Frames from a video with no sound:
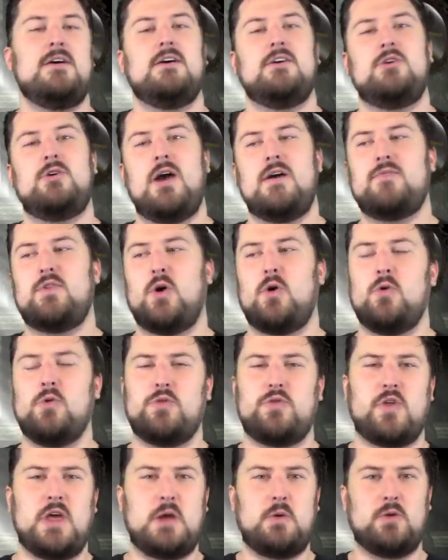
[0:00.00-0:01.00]
You have the whole
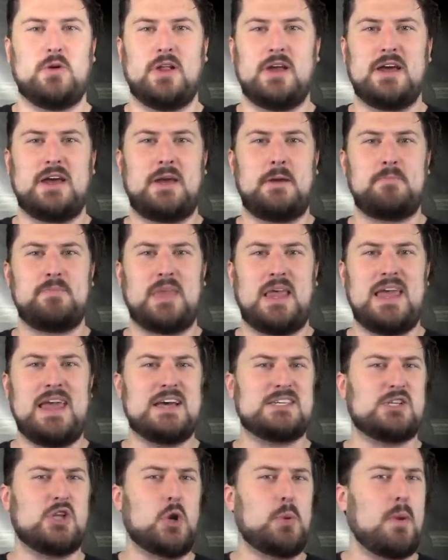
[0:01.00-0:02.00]
thing where, like, he
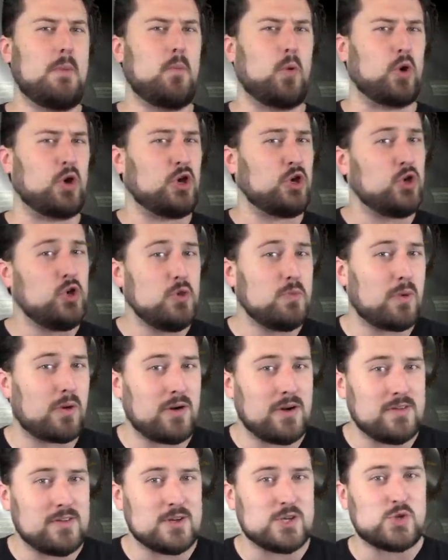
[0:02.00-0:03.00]
has a little bit more
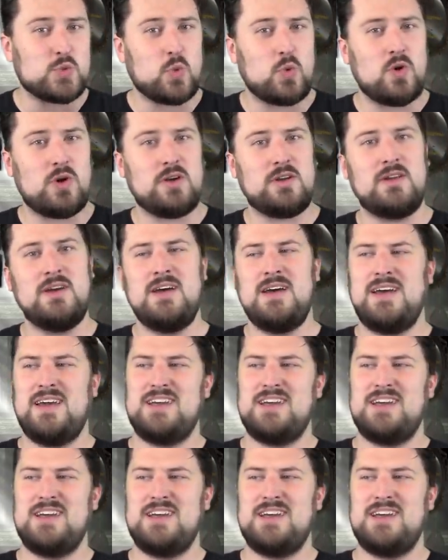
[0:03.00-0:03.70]
humor in this one.